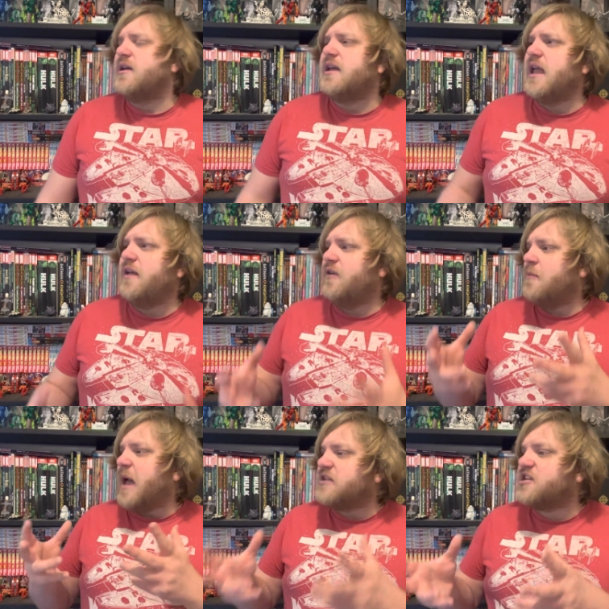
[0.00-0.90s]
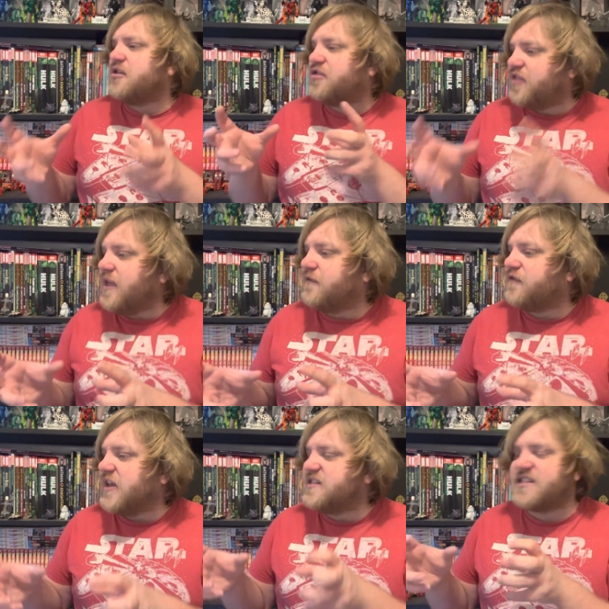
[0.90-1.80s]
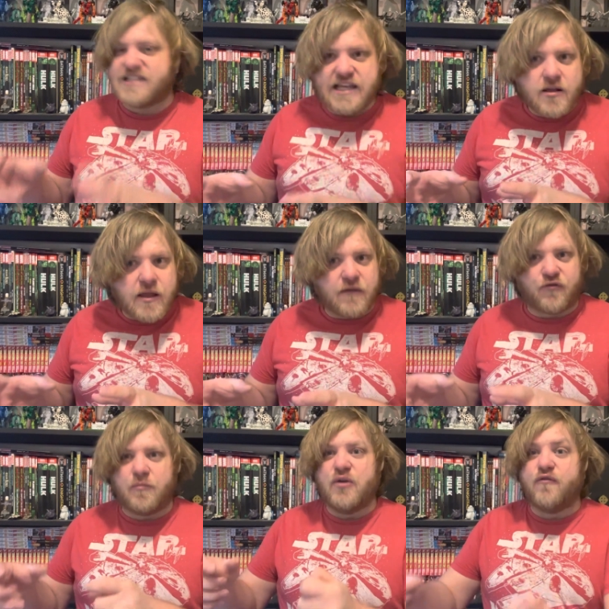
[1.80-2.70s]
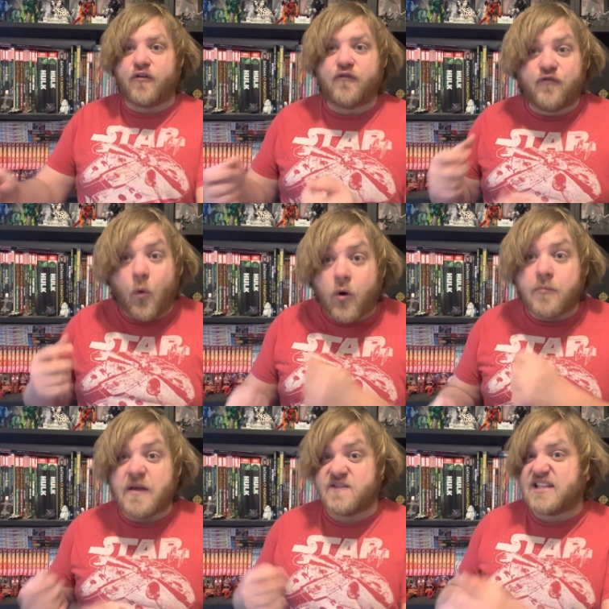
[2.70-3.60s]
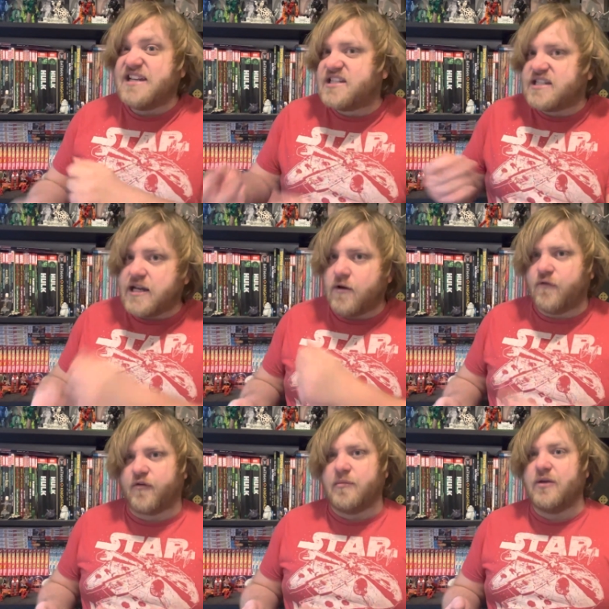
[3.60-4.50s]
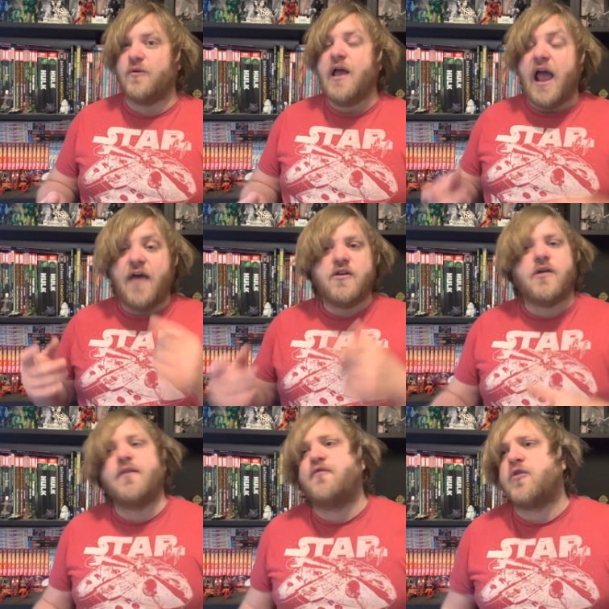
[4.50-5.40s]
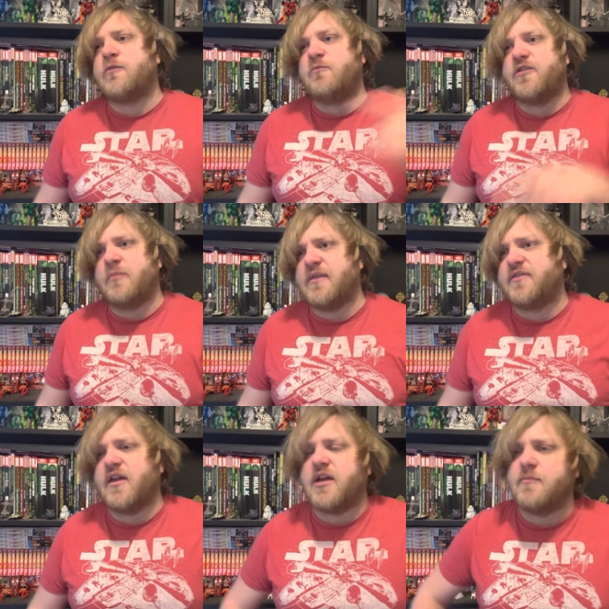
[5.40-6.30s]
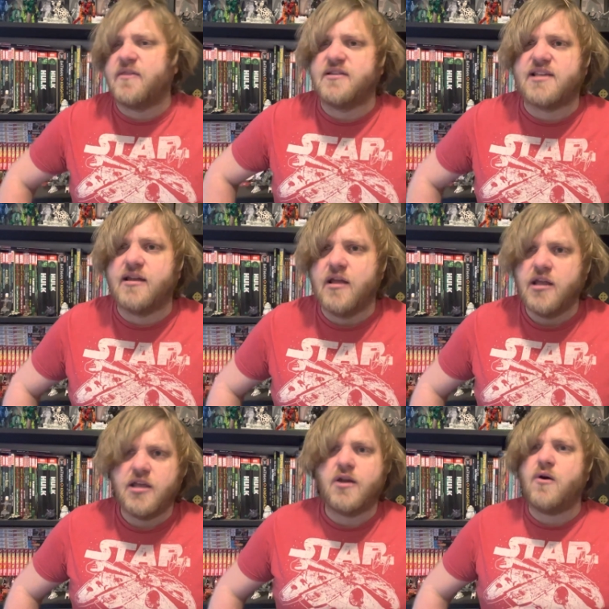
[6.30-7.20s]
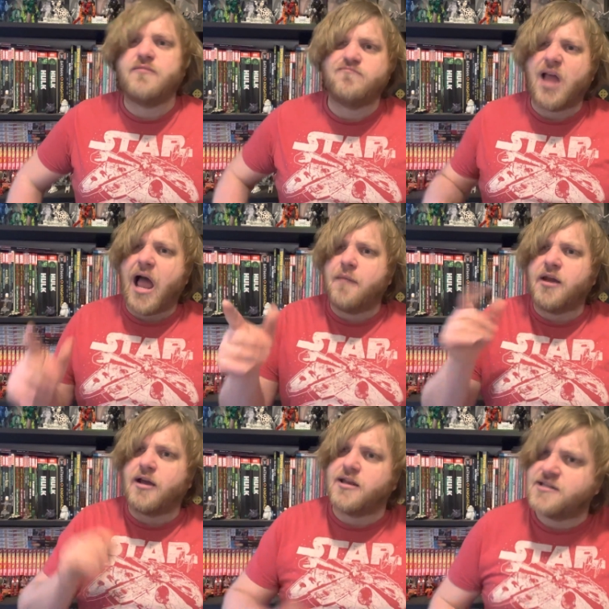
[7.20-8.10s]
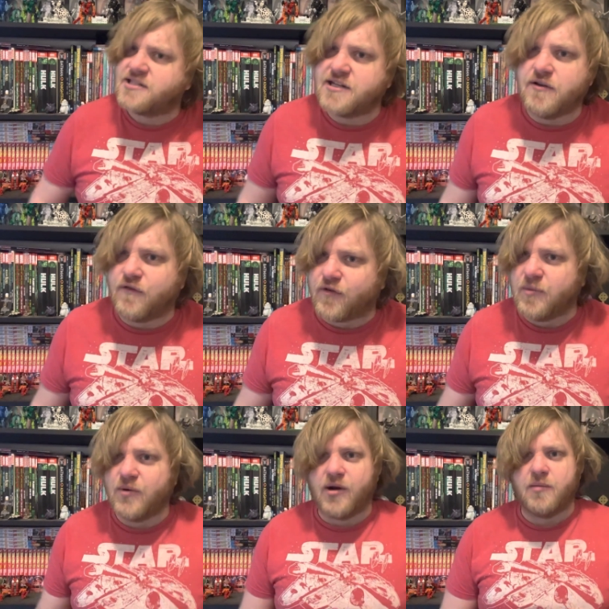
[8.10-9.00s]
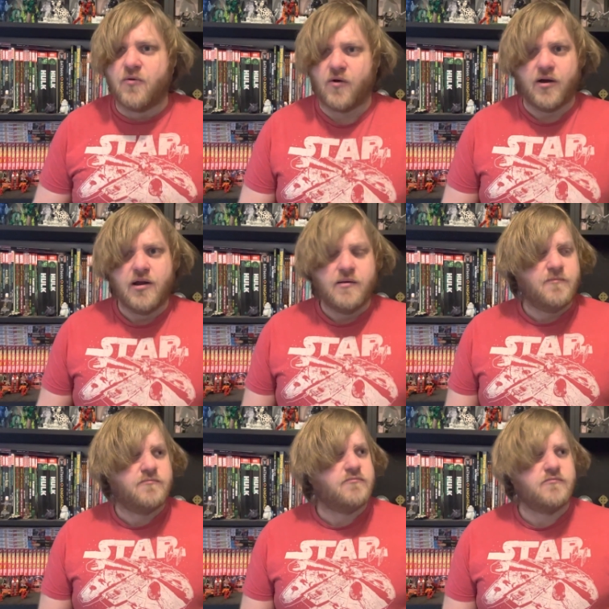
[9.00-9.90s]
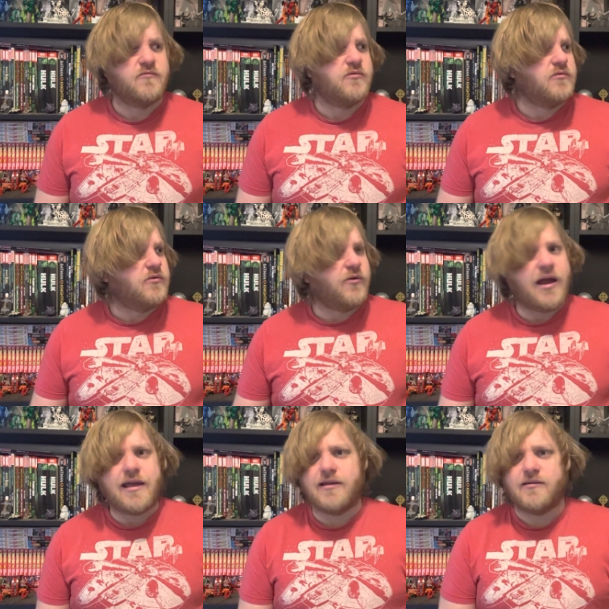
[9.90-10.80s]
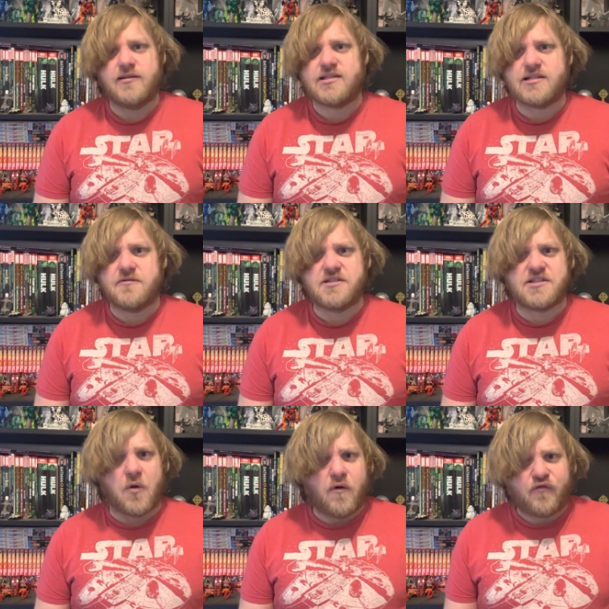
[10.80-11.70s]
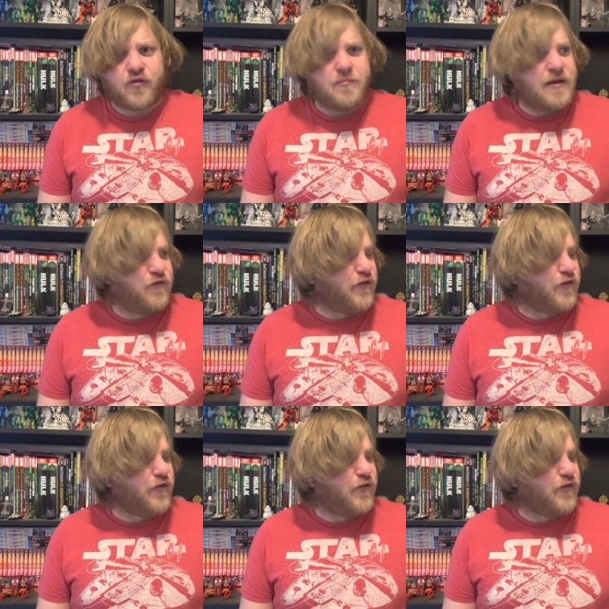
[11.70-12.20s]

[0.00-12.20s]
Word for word: imagine a thief is stealing from you for four months. They steal from you, and then on the fourth month, they come and they say, you know what? I'm not going to steal from you anymore. Great, you still stole from me for